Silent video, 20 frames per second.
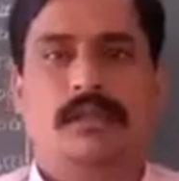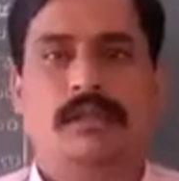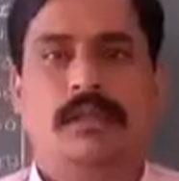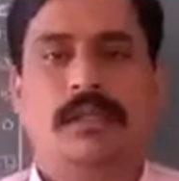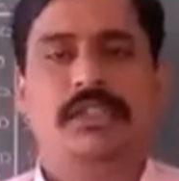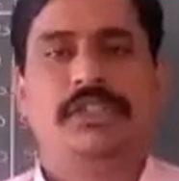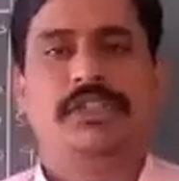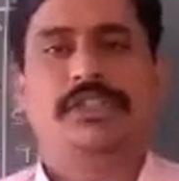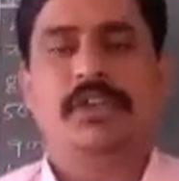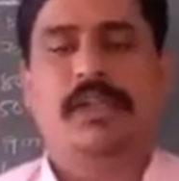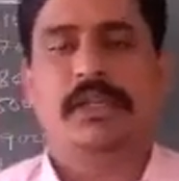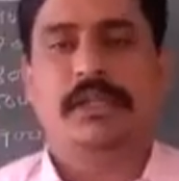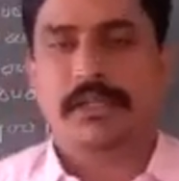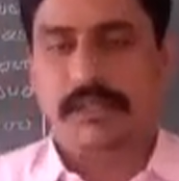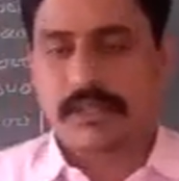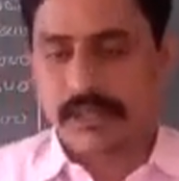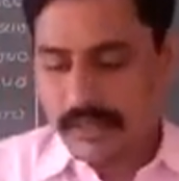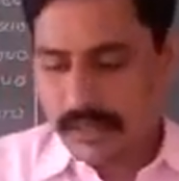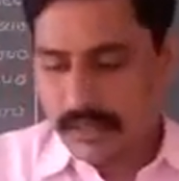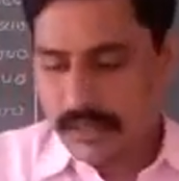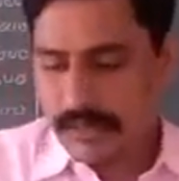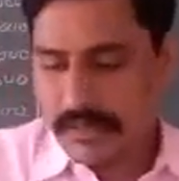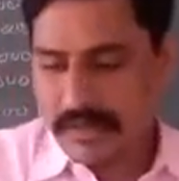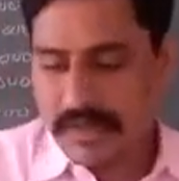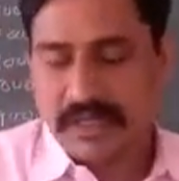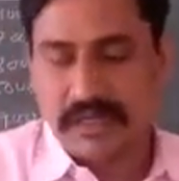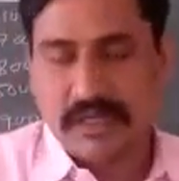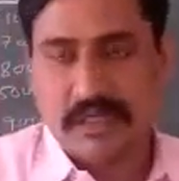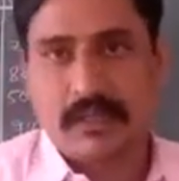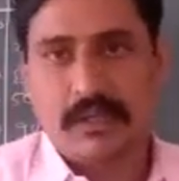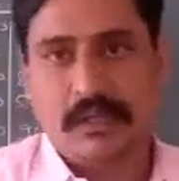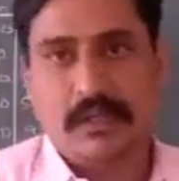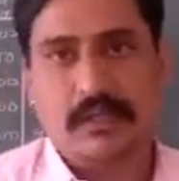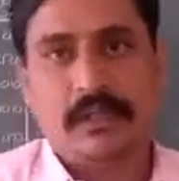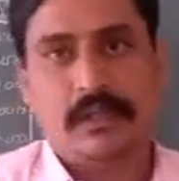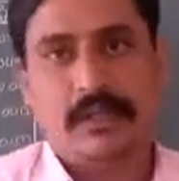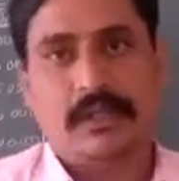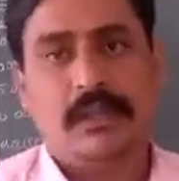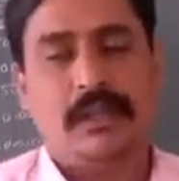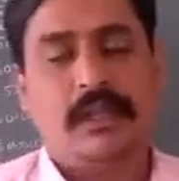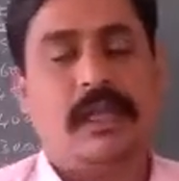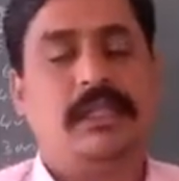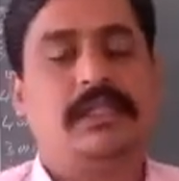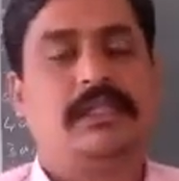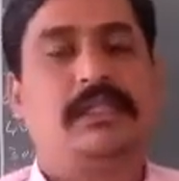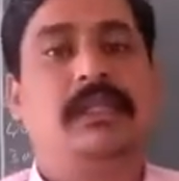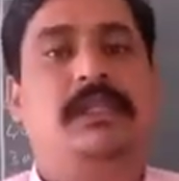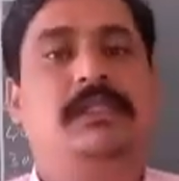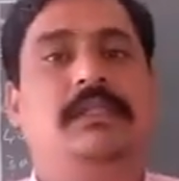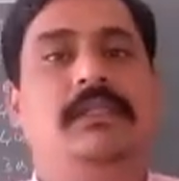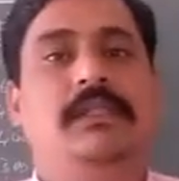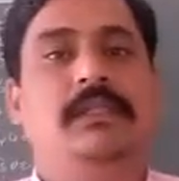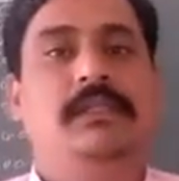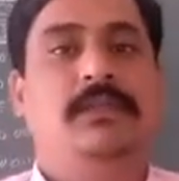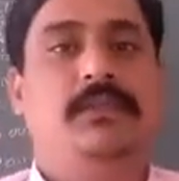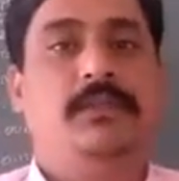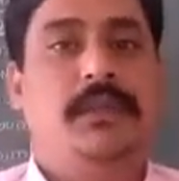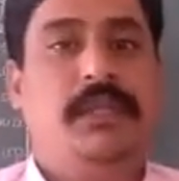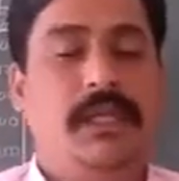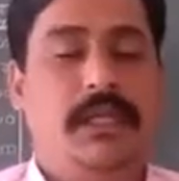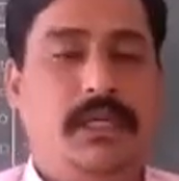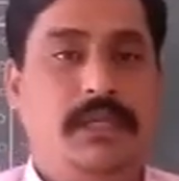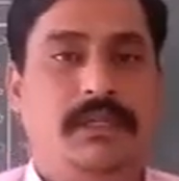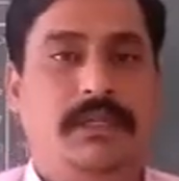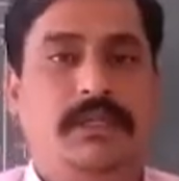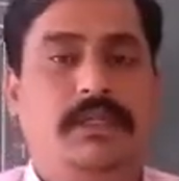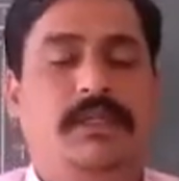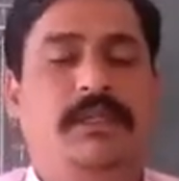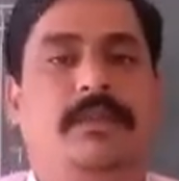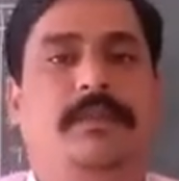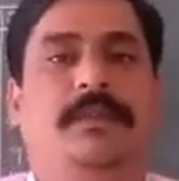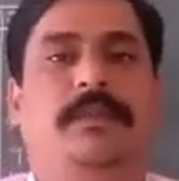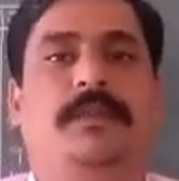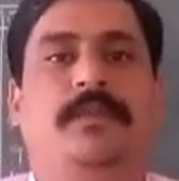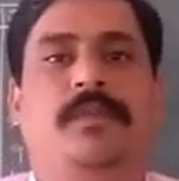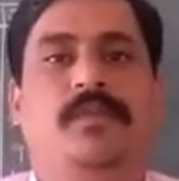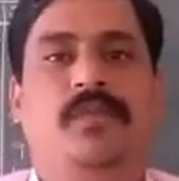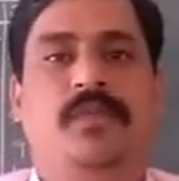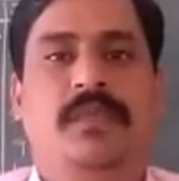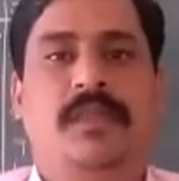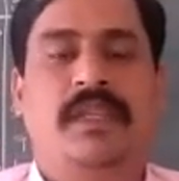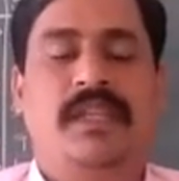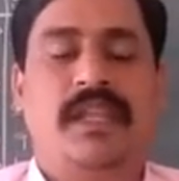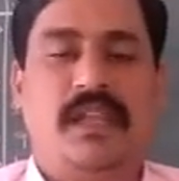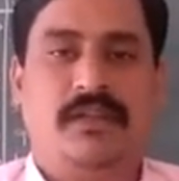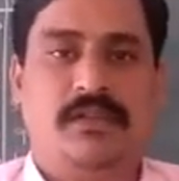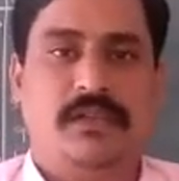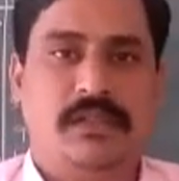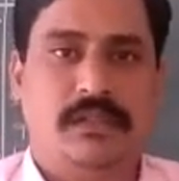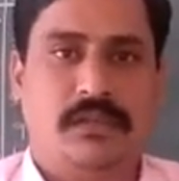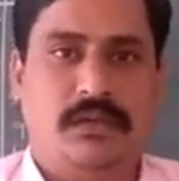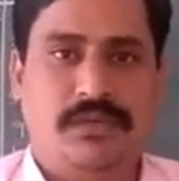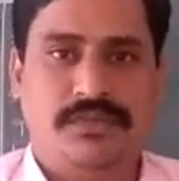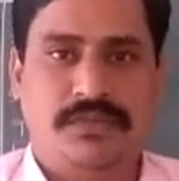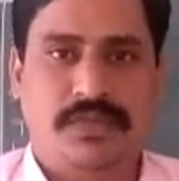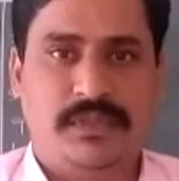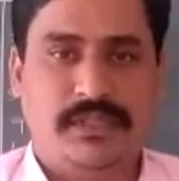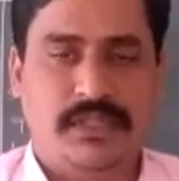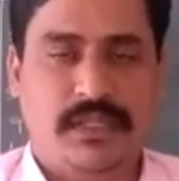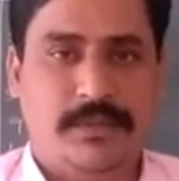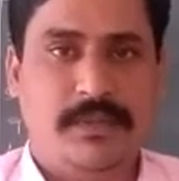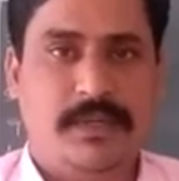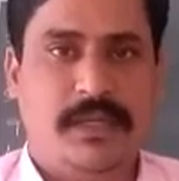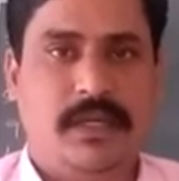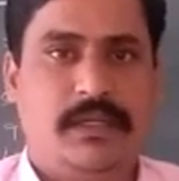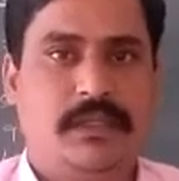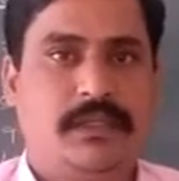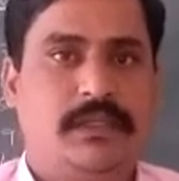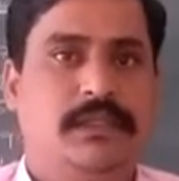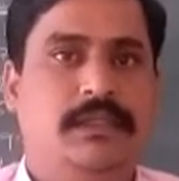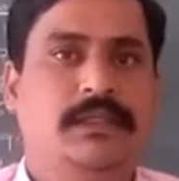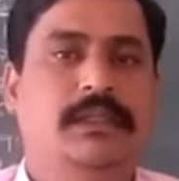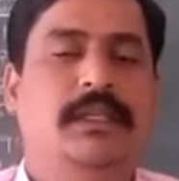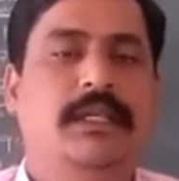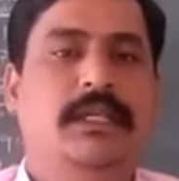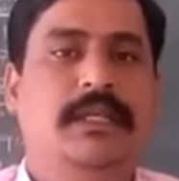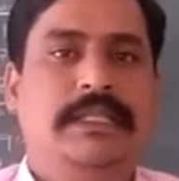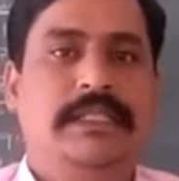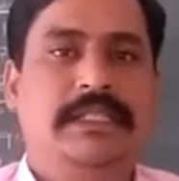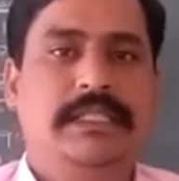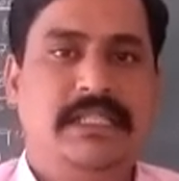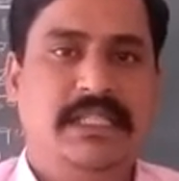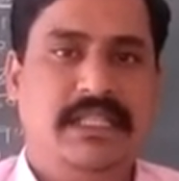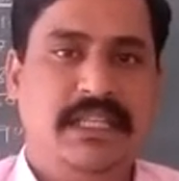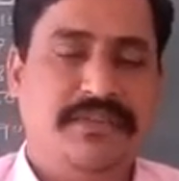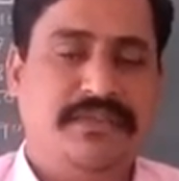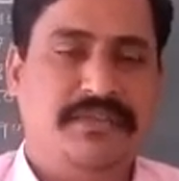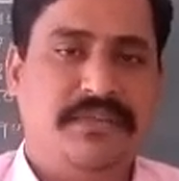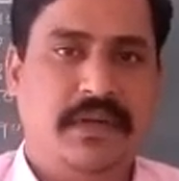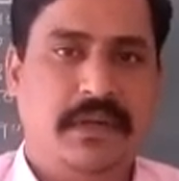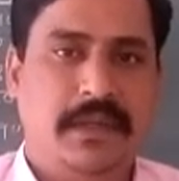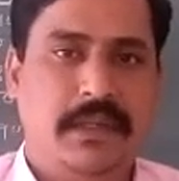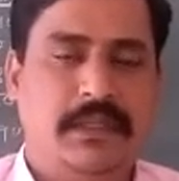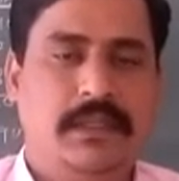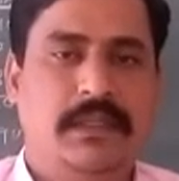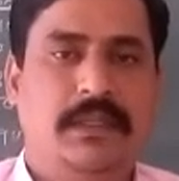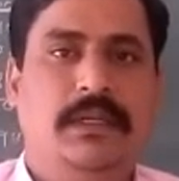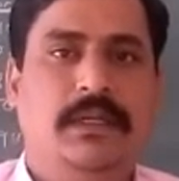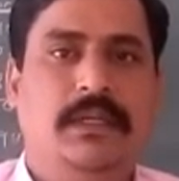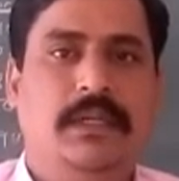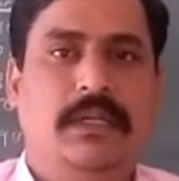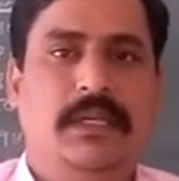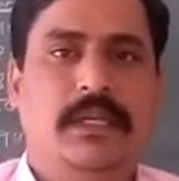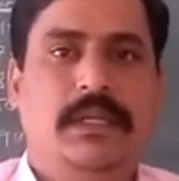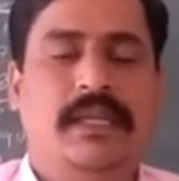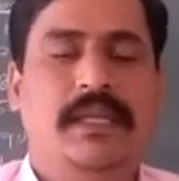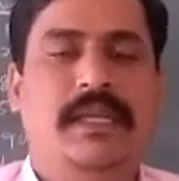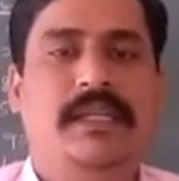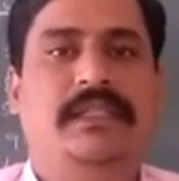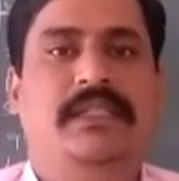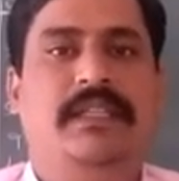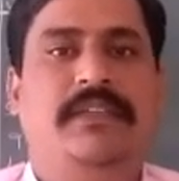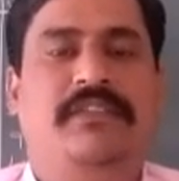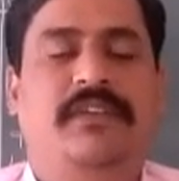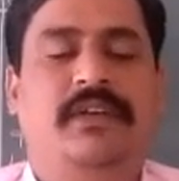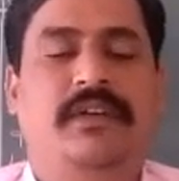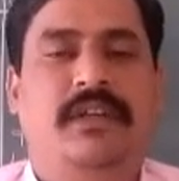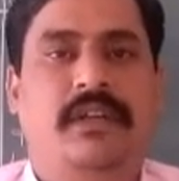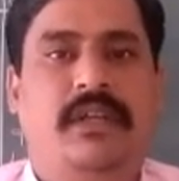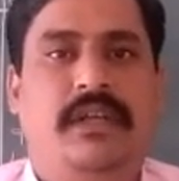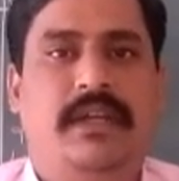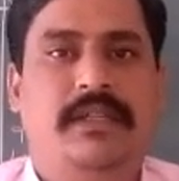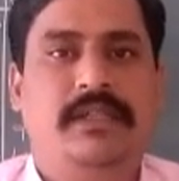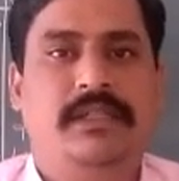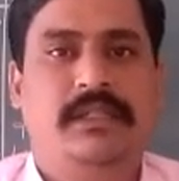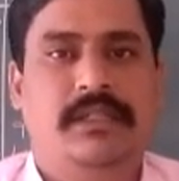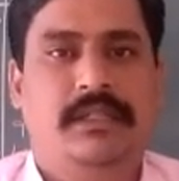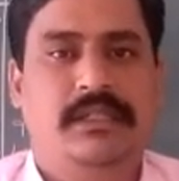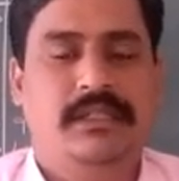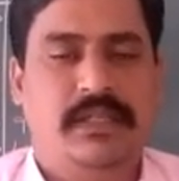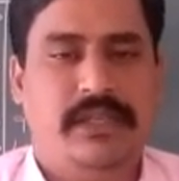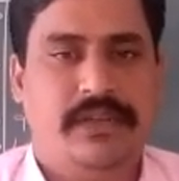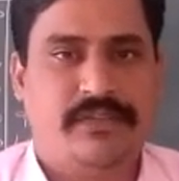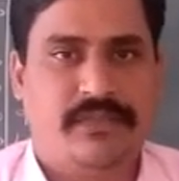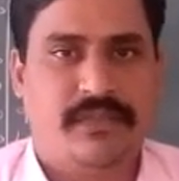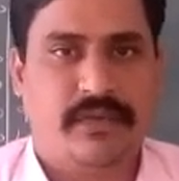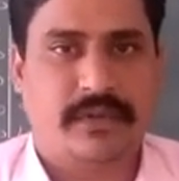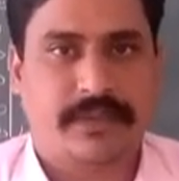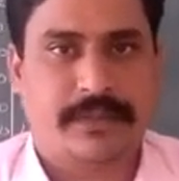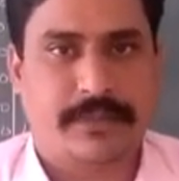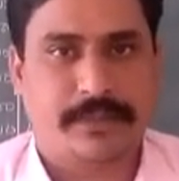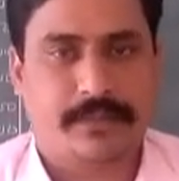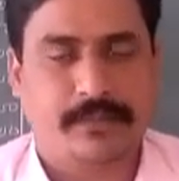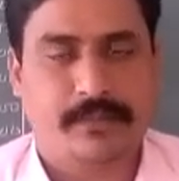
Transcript: Dear students, in our last classes we learned calculation of CVR, GFR, ASFR and TFR.